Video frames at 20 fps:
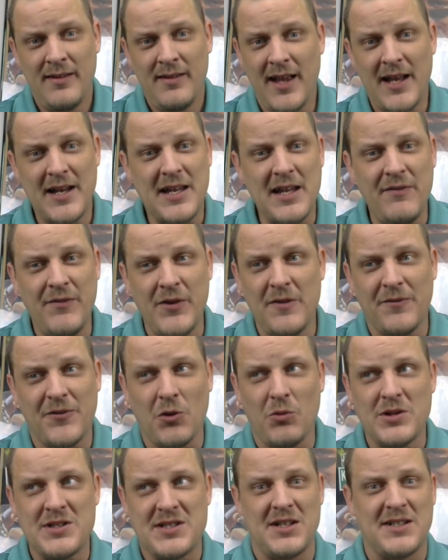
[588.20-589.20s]
Like, even if
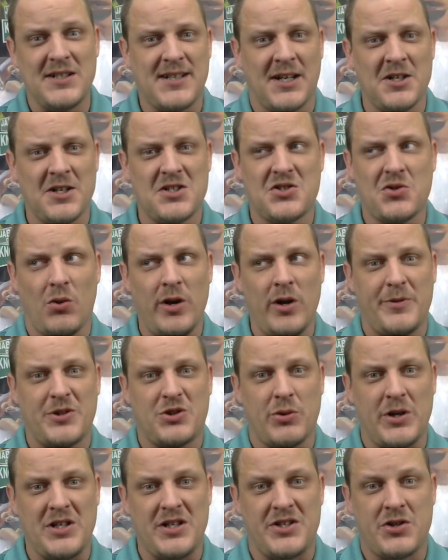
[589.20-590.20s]
there wasn't a ton of story
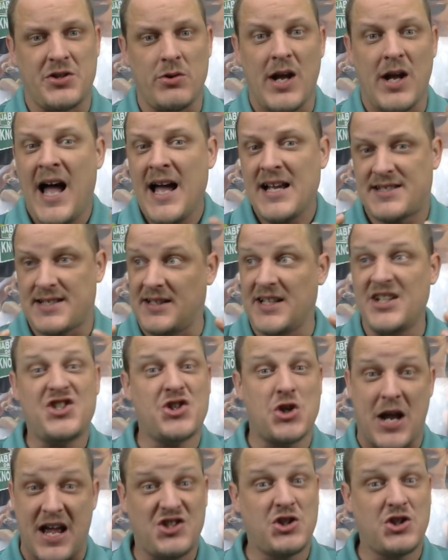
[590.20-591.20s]
between the two guys, at
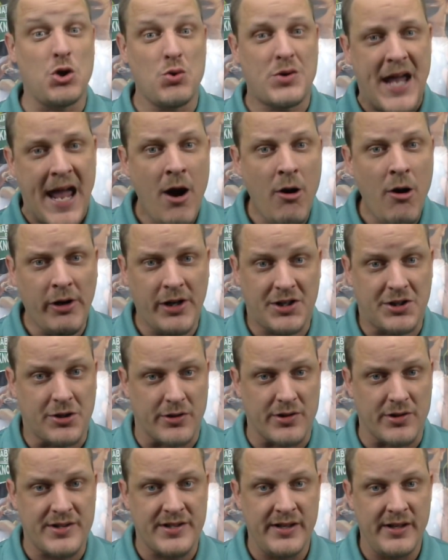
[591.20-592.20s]
least you had two
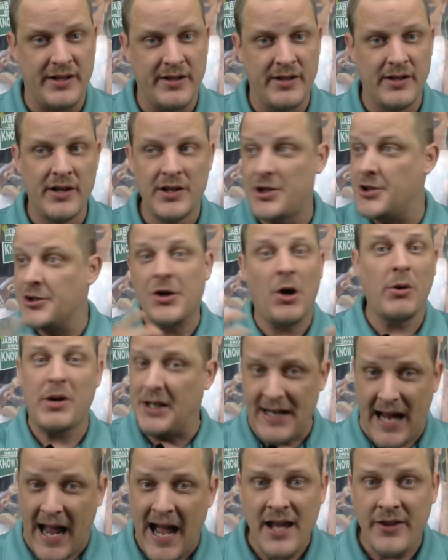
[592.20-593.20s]
characters. You don't
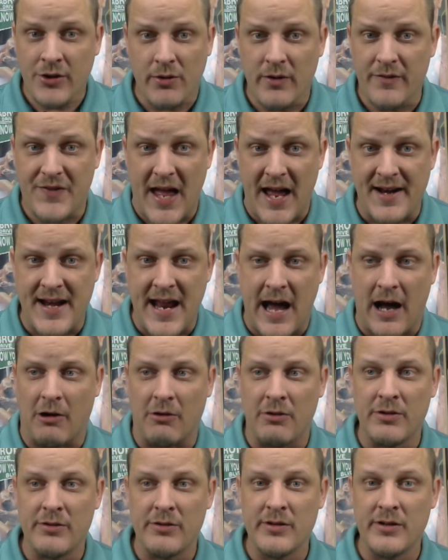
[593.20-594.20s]
get either of that
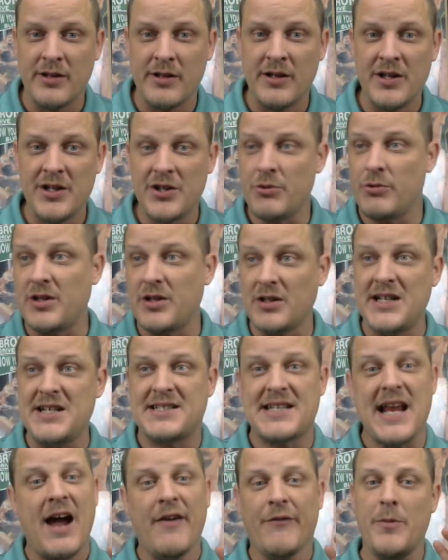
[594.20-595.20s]
now. You would at
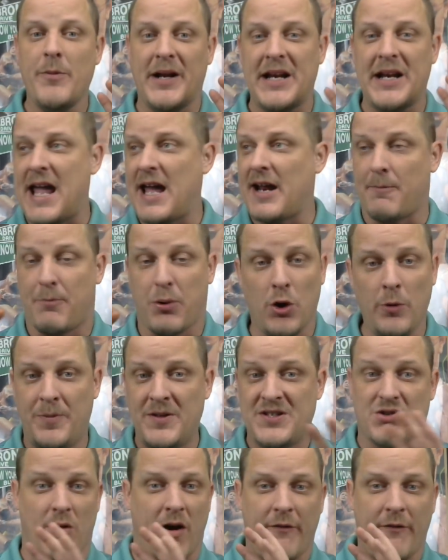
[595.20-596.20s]
least, everybody had a
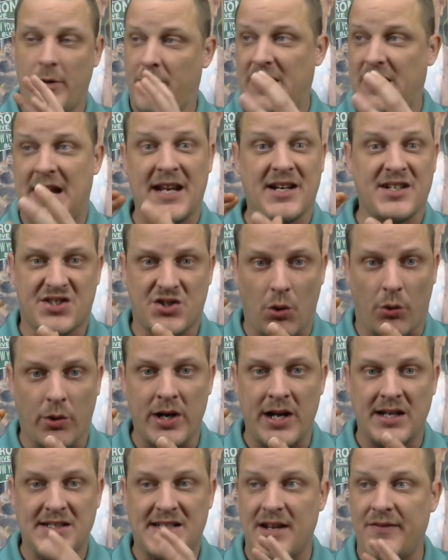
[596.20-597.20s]
purpose or everybody had a
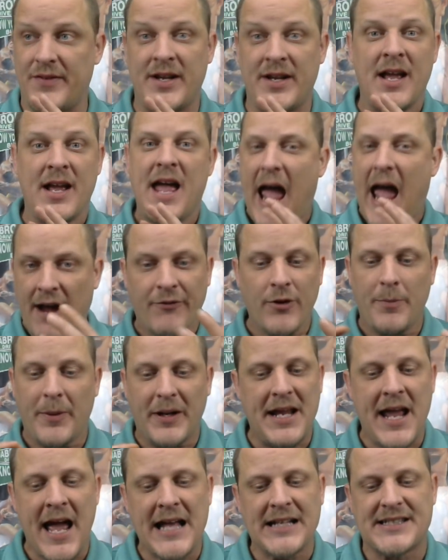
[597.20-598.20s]
story on TV.
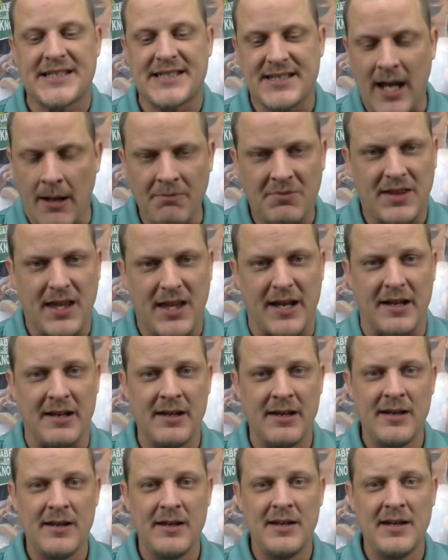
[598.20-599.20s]
Everybody had something.
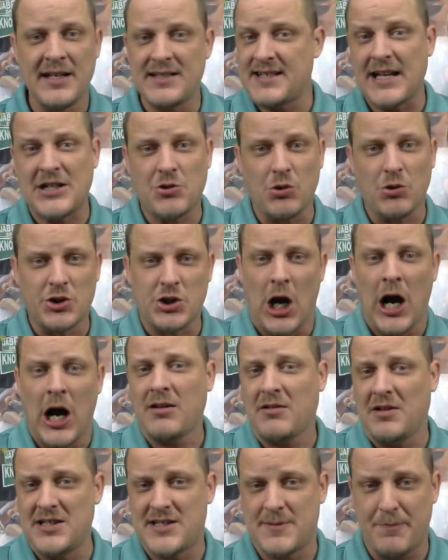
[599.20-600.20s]
And sexual
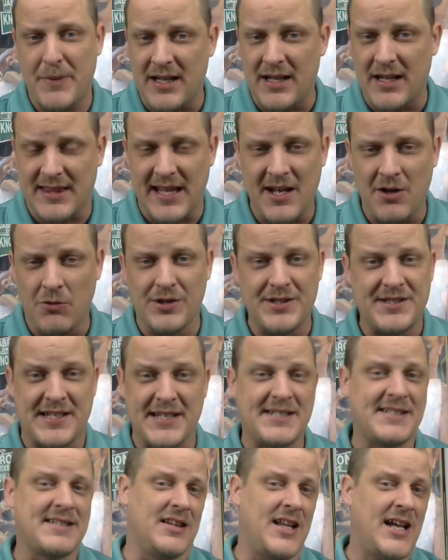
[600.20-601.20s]
chocolate's big thing was
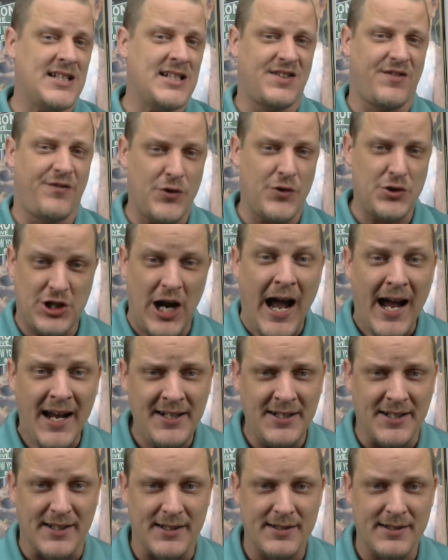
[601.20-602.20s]
his lust for
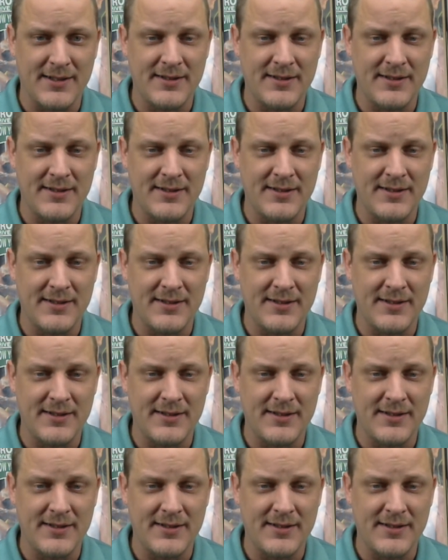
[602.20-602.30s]
Chyna.